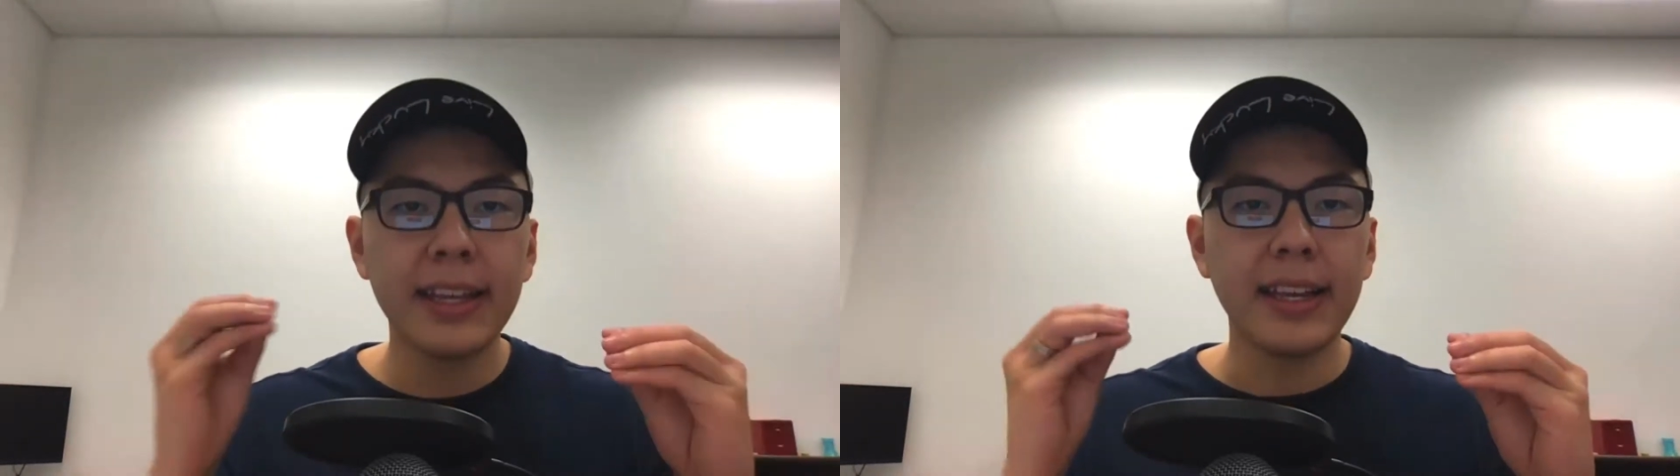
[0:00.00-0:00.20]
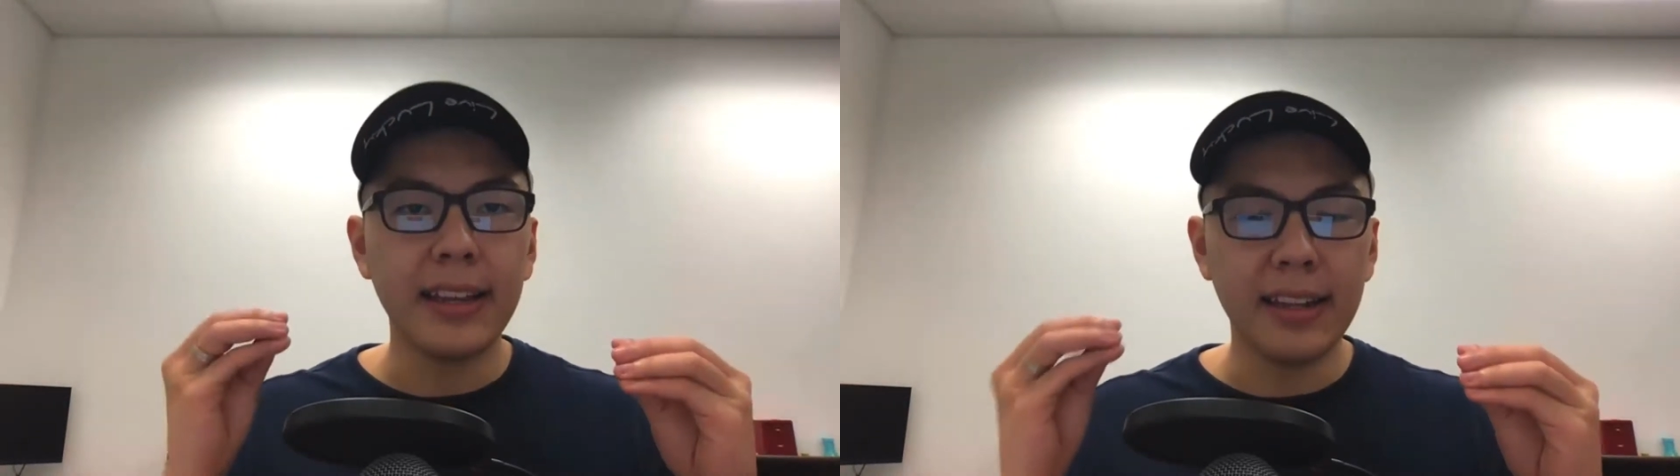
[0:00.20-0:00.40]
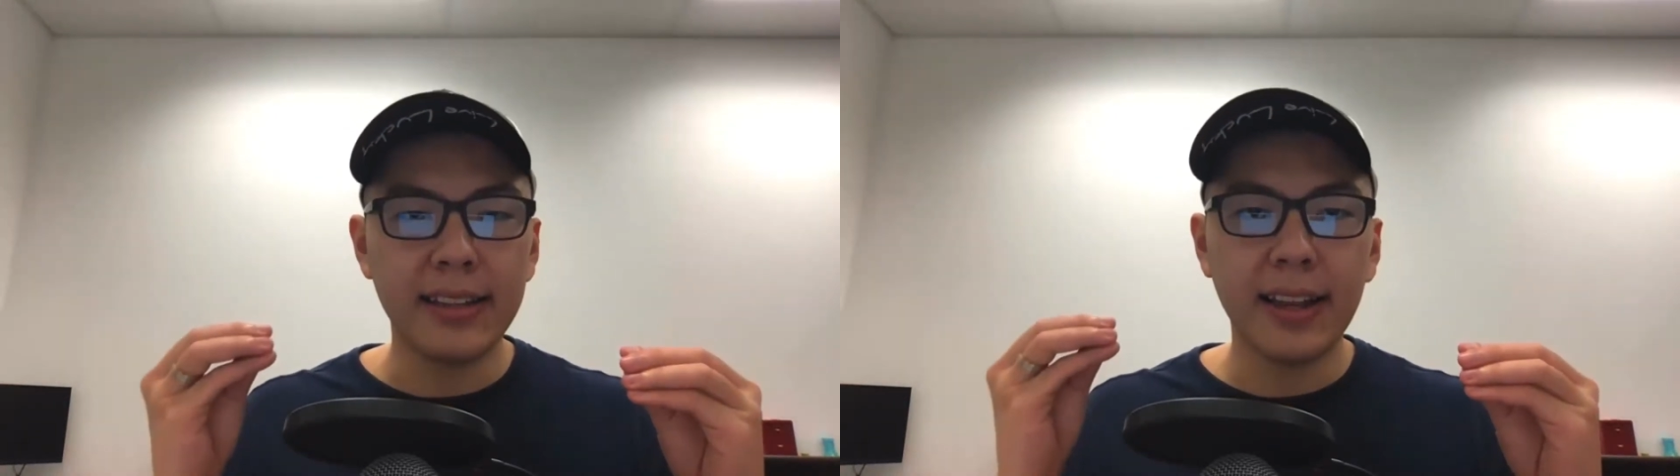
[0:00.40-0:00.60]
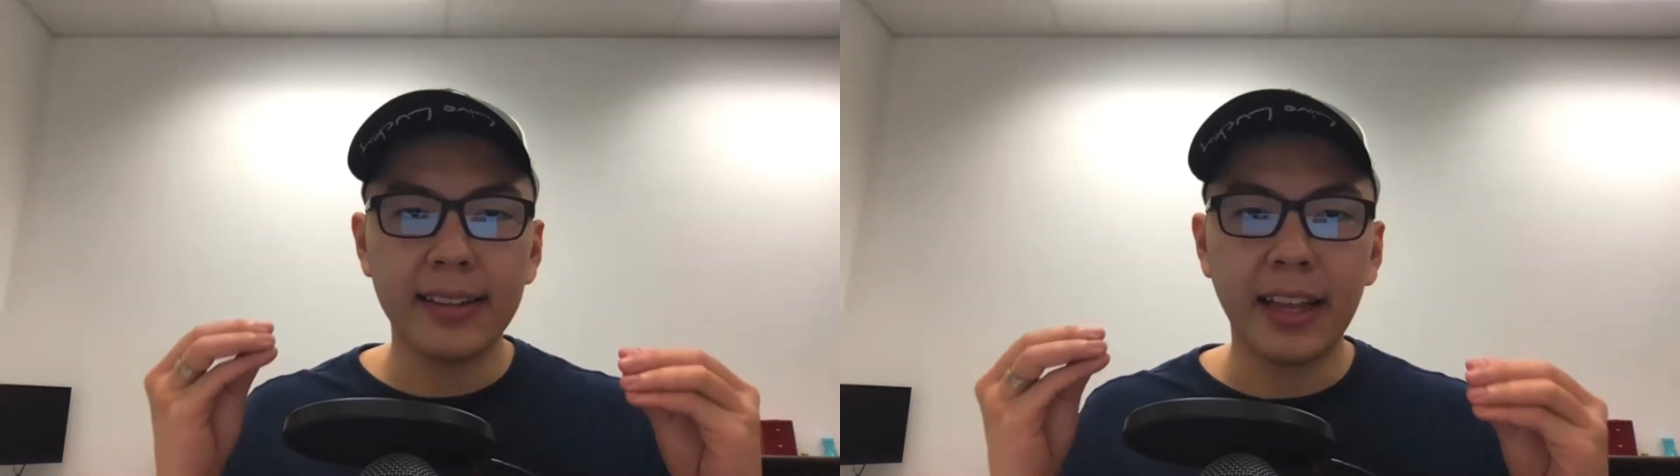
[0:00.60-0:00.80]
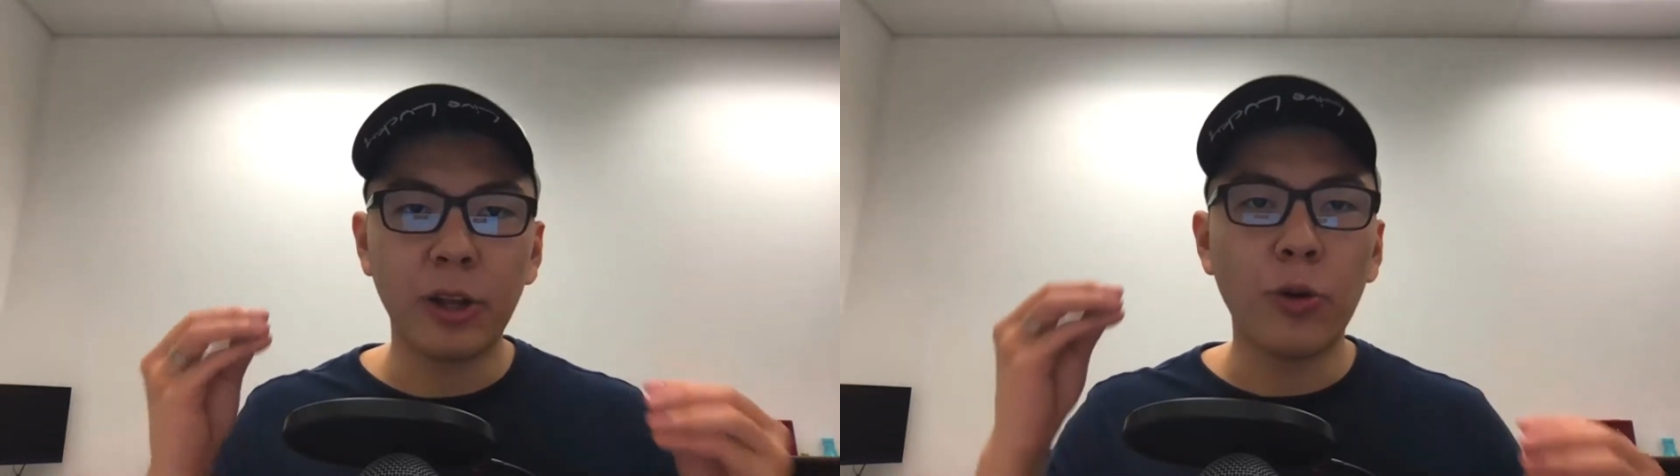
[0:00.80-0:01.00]
It is just
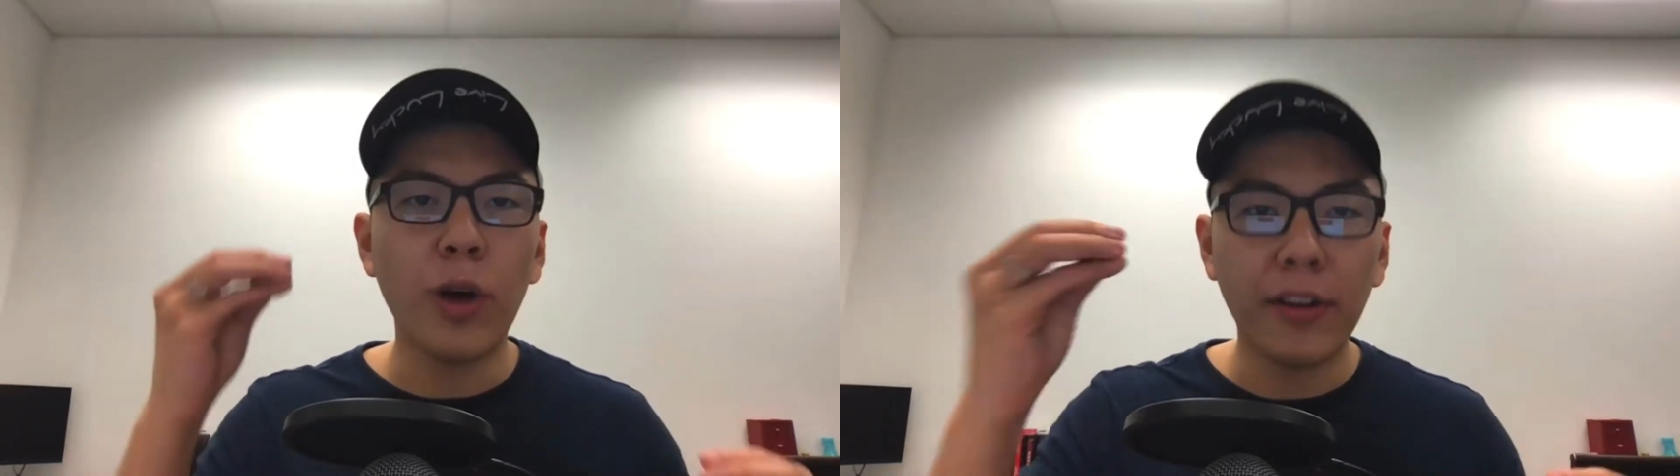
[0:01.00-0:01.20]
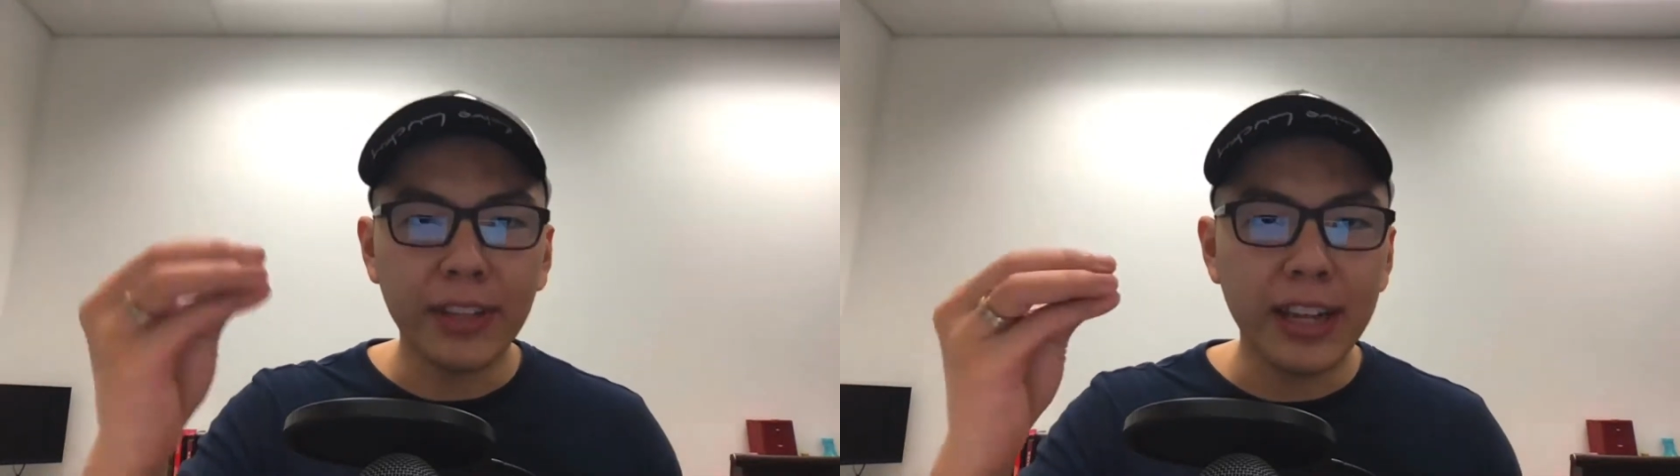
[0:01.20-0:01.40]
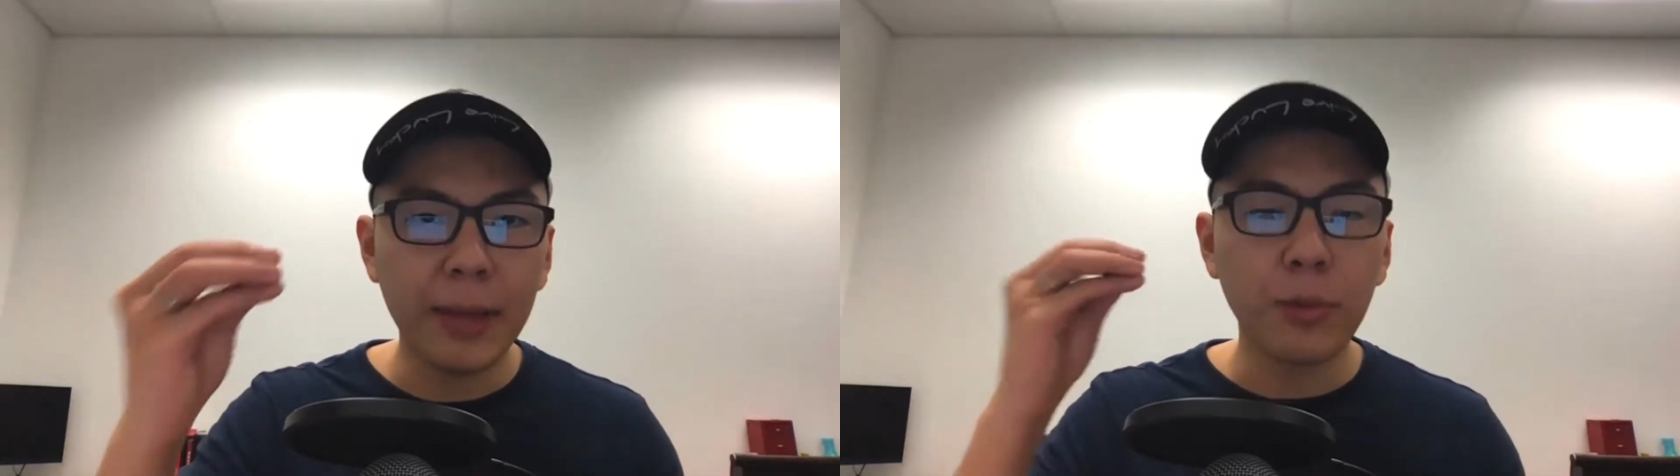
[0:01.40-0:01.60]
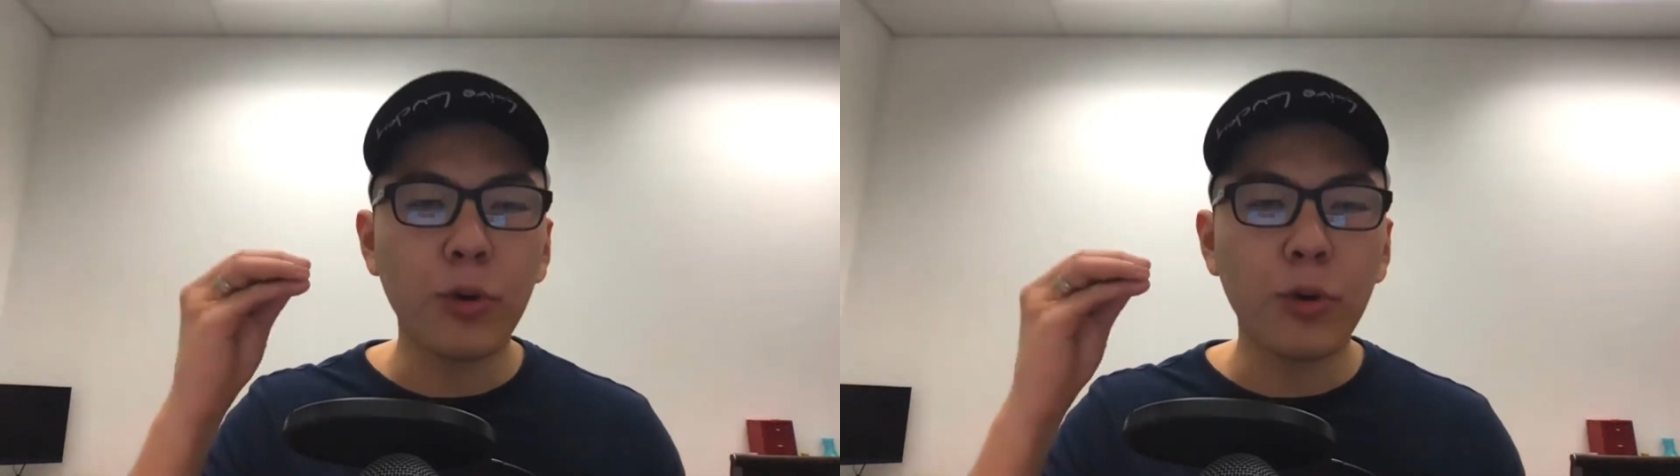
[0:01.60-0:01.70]
that go after them,